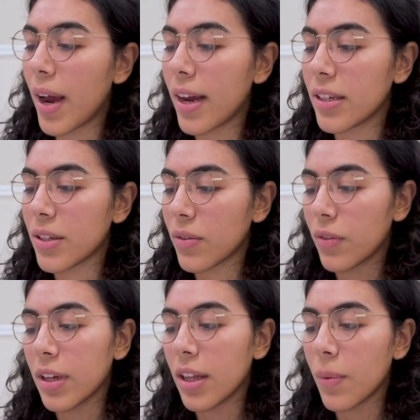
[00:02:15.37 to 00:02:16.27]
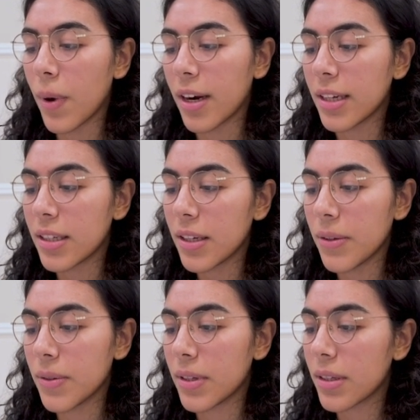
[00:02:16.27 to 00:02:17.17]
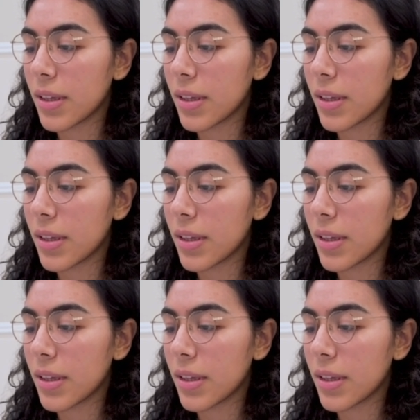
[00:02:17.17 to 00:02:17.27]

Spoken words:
I just really wanted to use